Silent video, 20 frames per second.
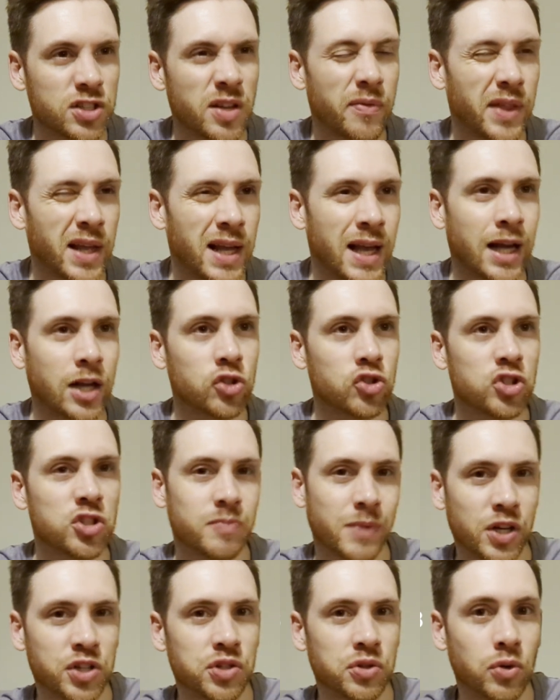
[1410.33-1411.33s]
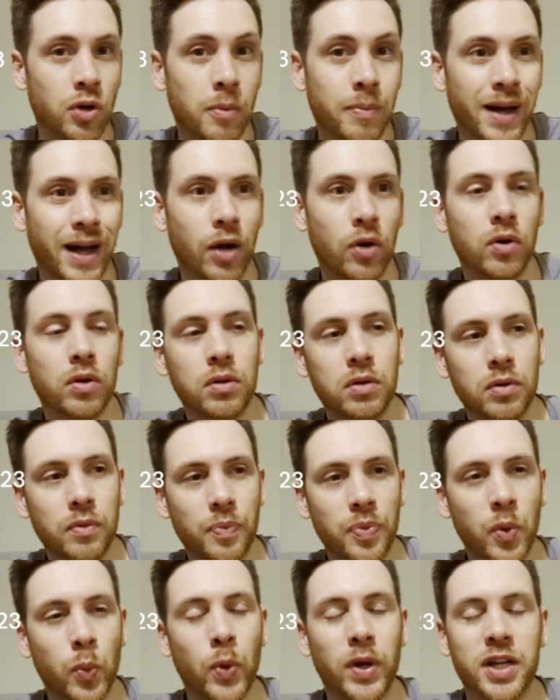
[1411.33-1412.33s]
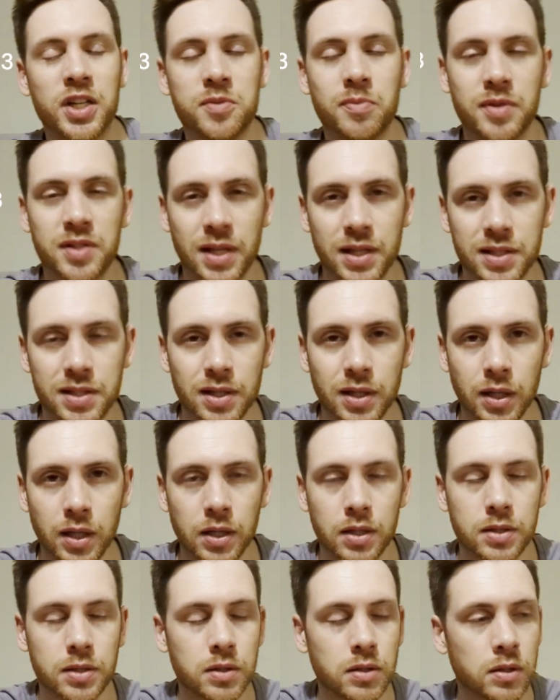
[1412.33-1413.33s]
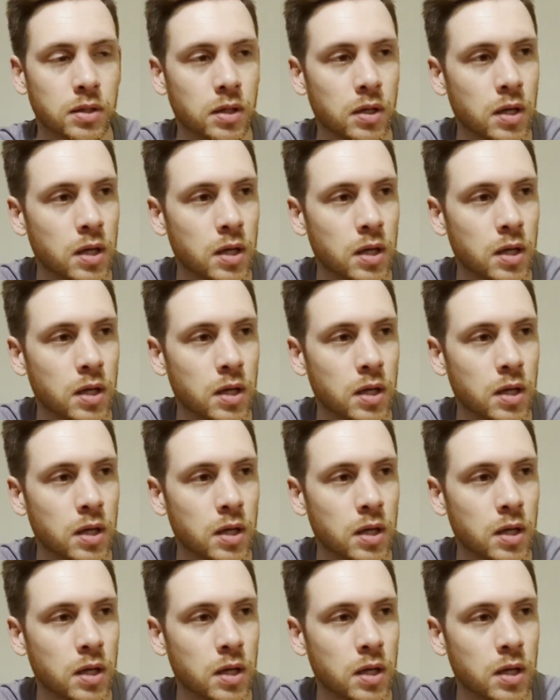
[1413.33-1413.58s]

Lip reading: something extra special about the way it's presented, at least.